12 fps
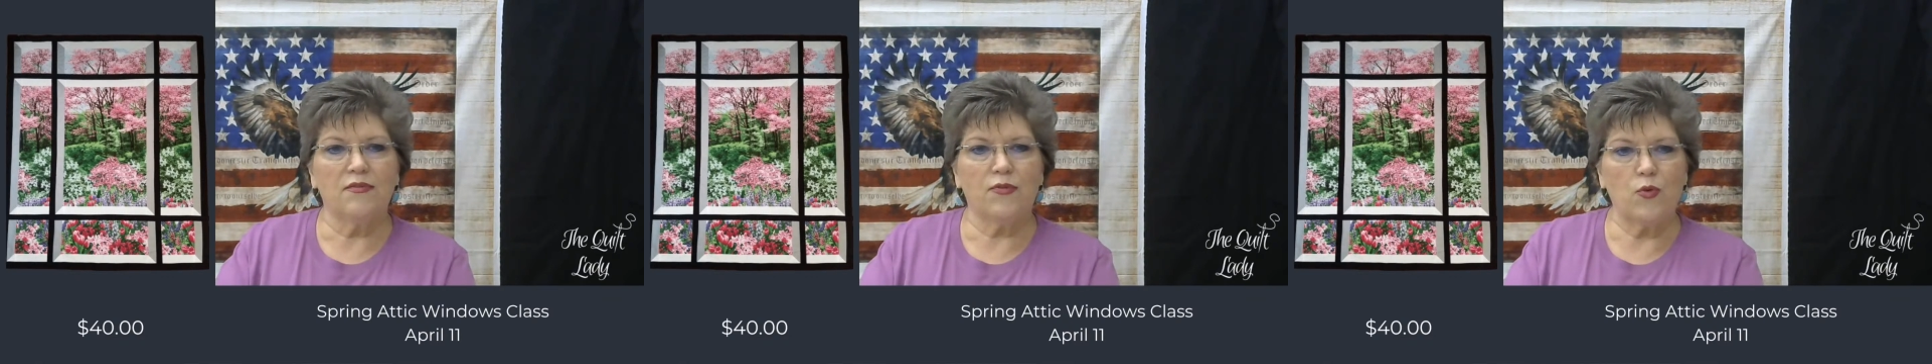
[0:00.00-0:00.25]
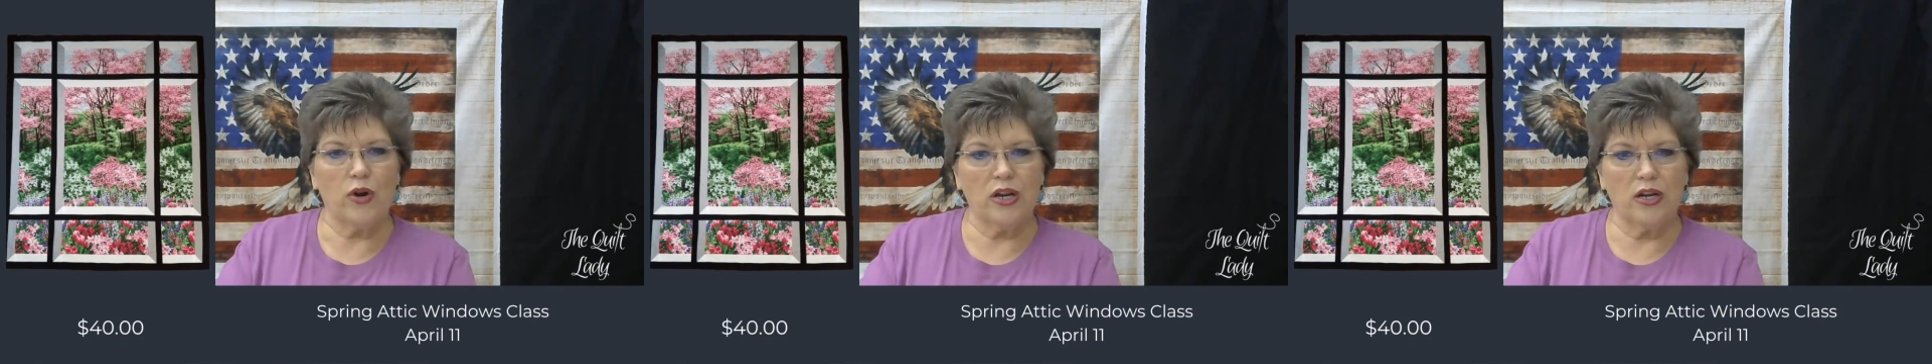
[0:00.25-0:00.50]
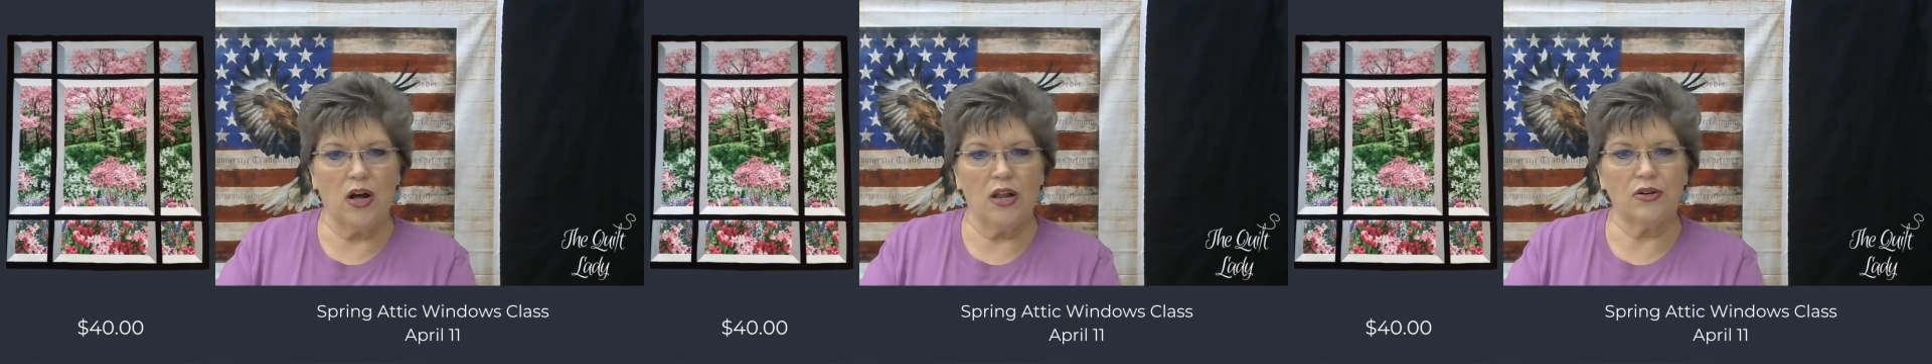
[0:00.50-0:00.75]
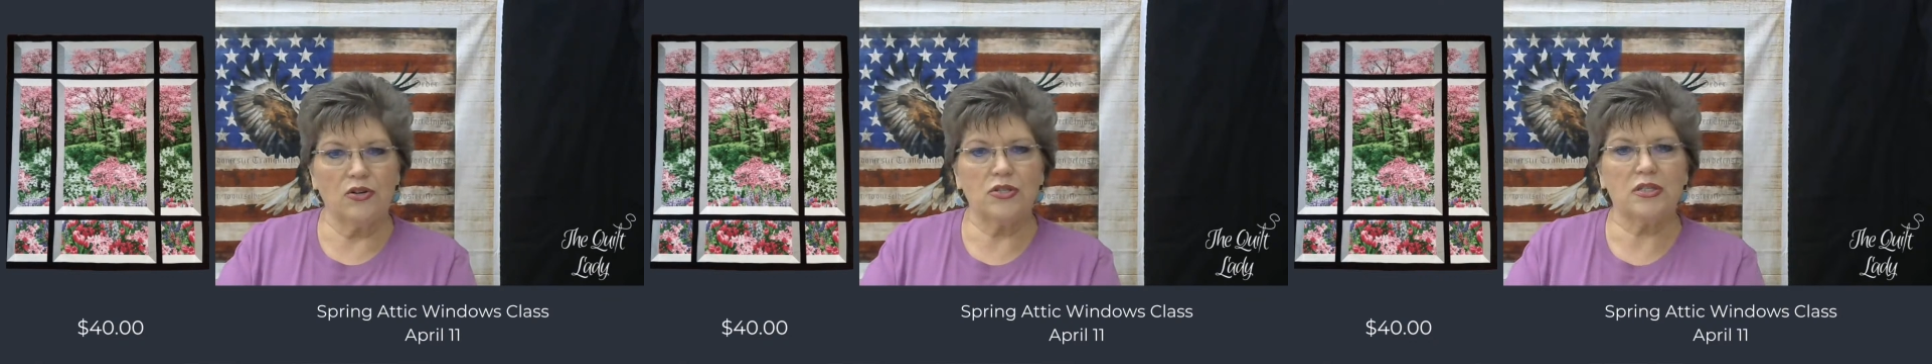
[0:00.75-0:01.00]

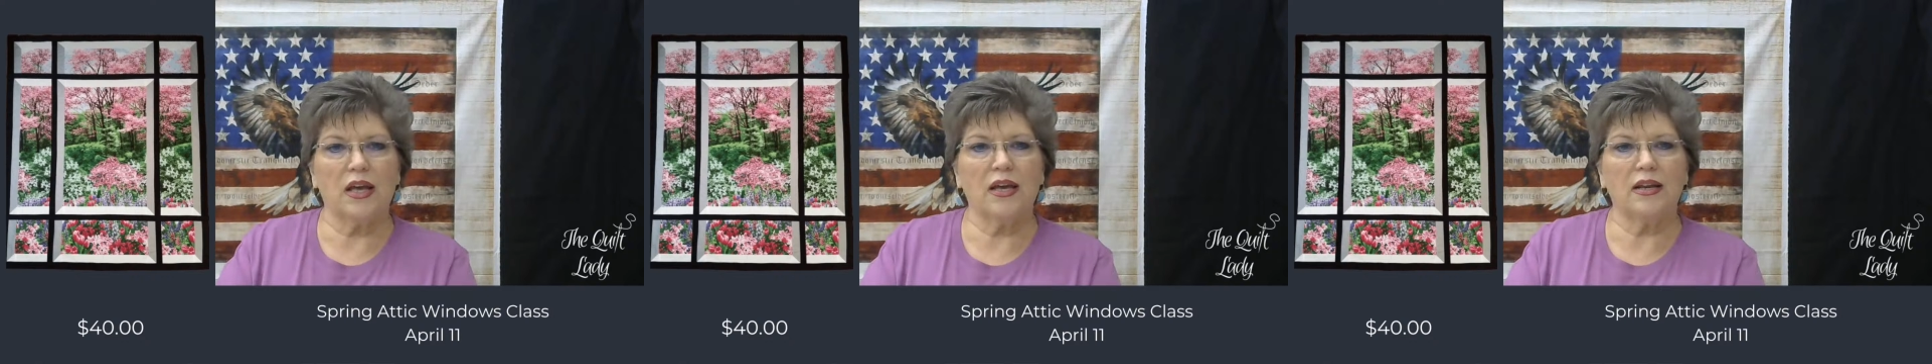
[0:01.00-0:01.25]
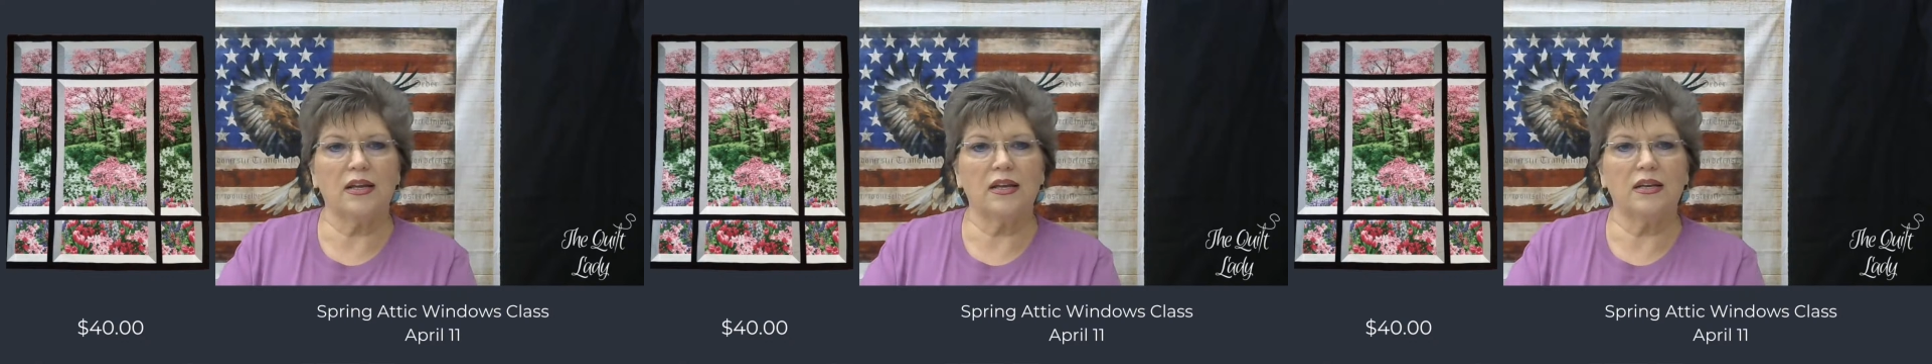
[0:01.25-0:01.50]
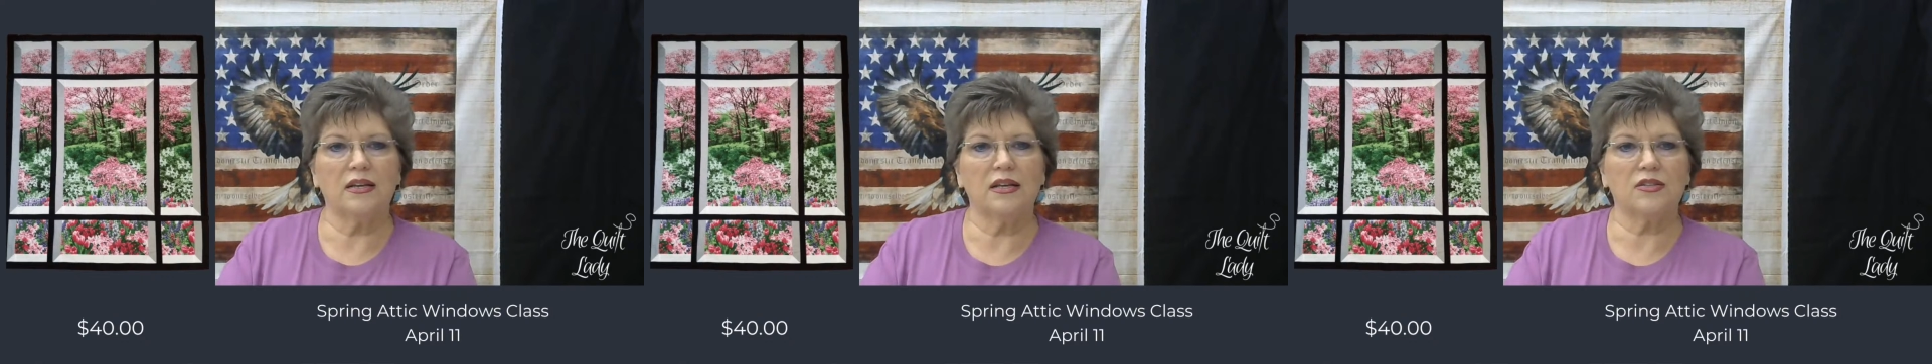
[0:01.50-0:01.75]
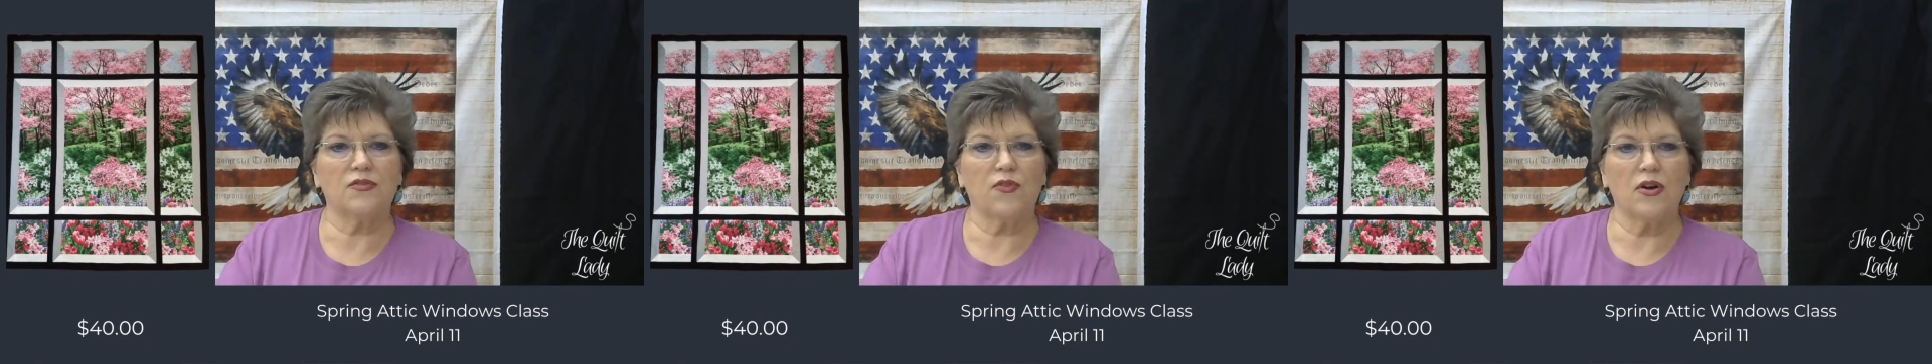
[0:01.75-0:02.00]
$40, and it
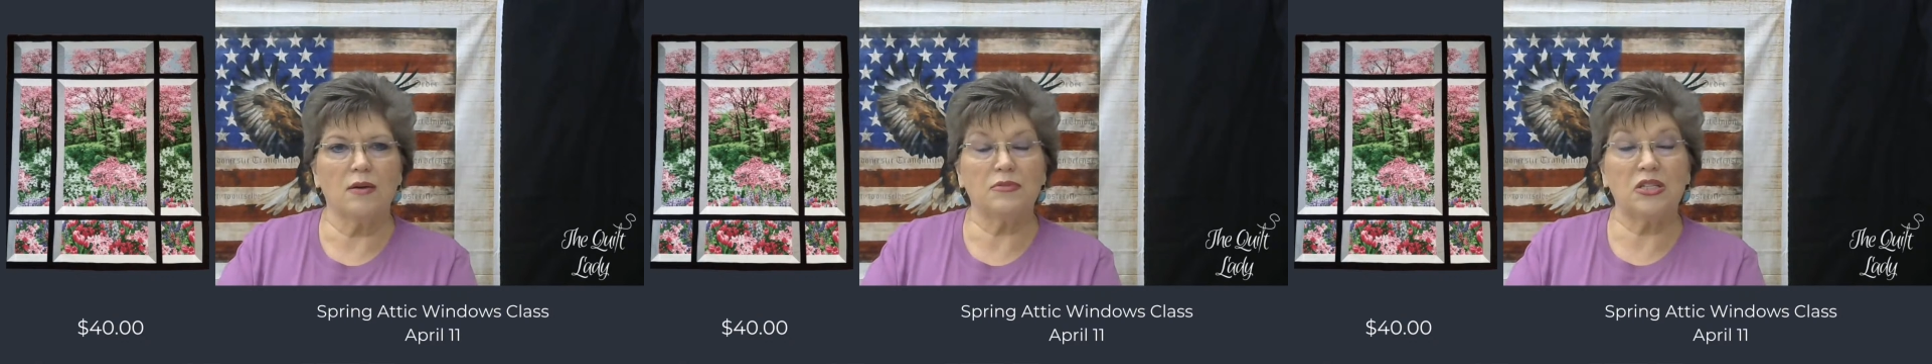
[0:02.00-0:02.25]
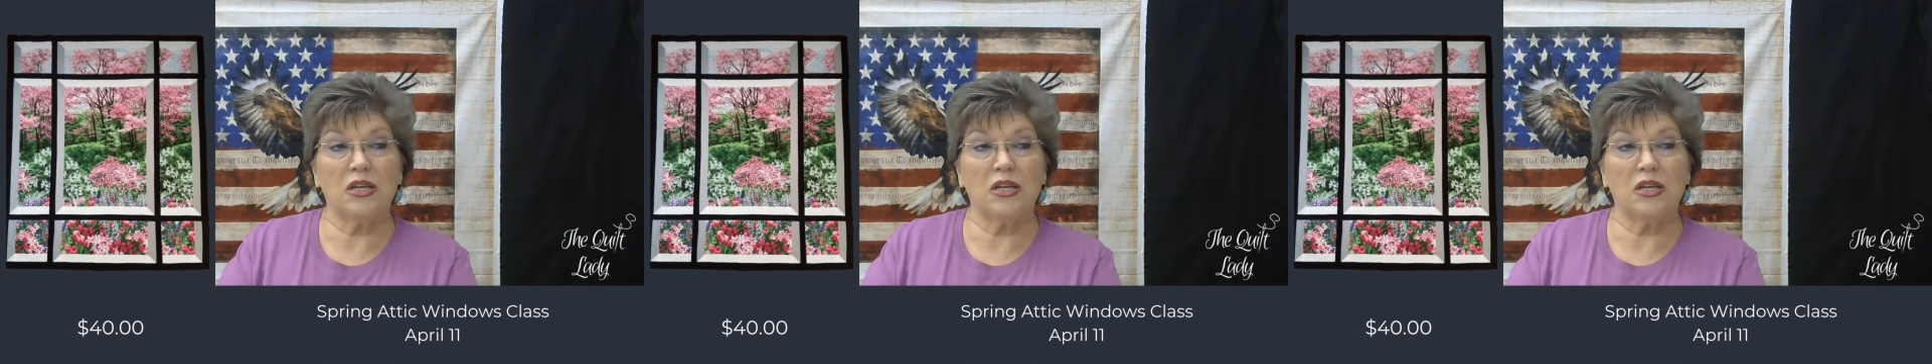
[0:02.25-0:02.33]
is from